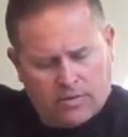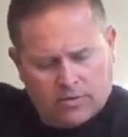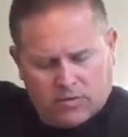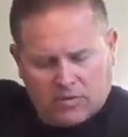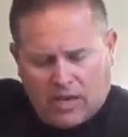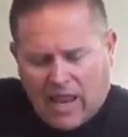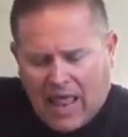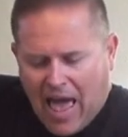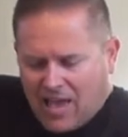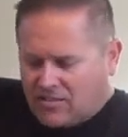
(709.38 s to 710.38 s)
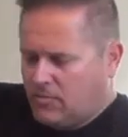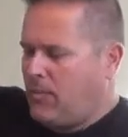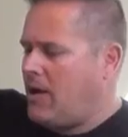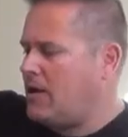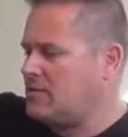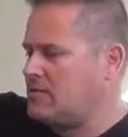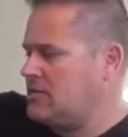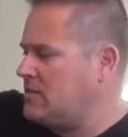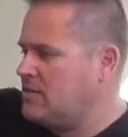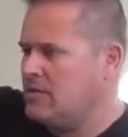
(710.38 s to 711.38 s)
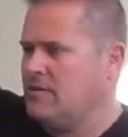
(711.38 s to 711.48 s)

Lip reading: this is the last box here.